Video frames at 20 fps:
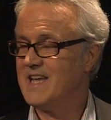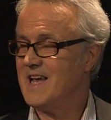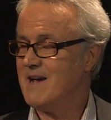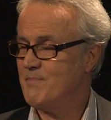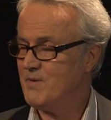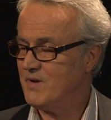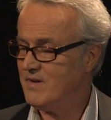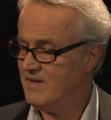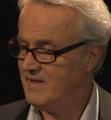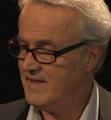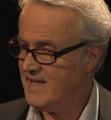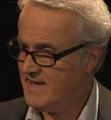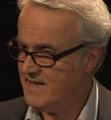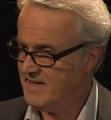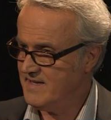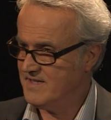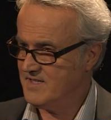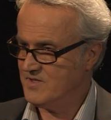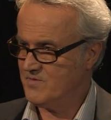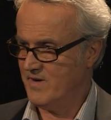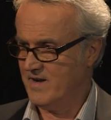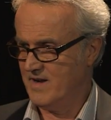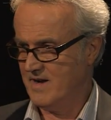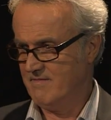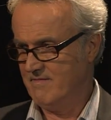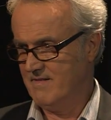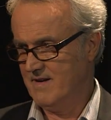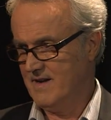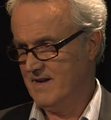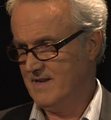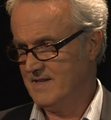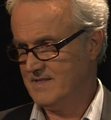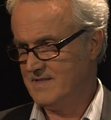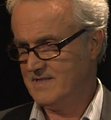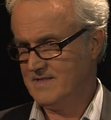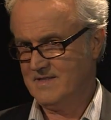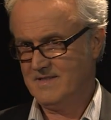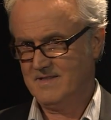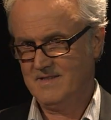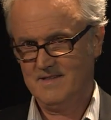capital letters when I
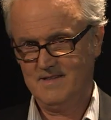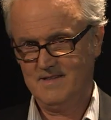write?